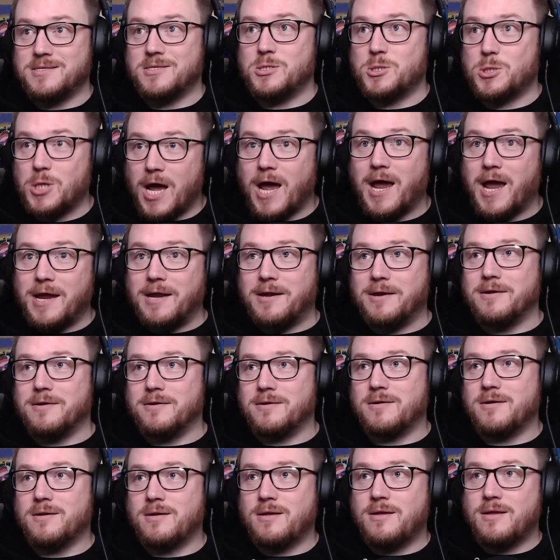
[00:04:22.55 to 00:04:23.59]
shine,
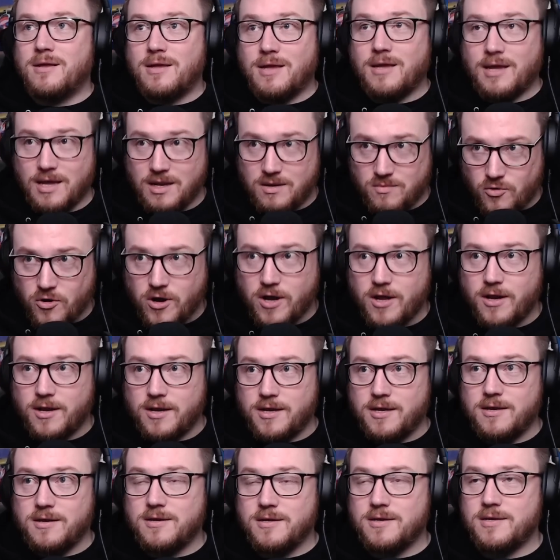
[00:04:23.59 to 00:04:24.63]
and
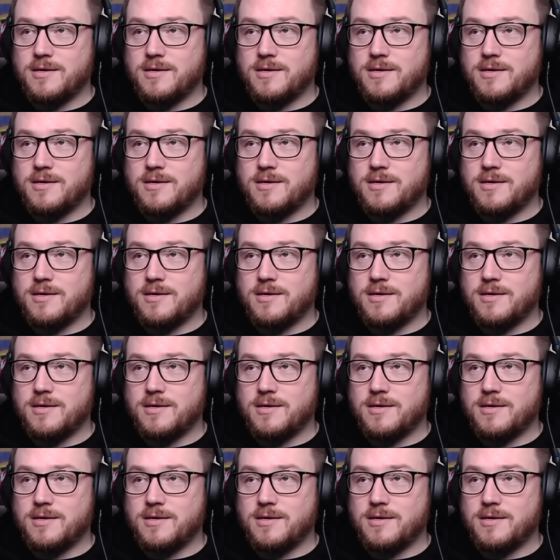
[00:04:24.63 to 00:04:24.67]
brightly.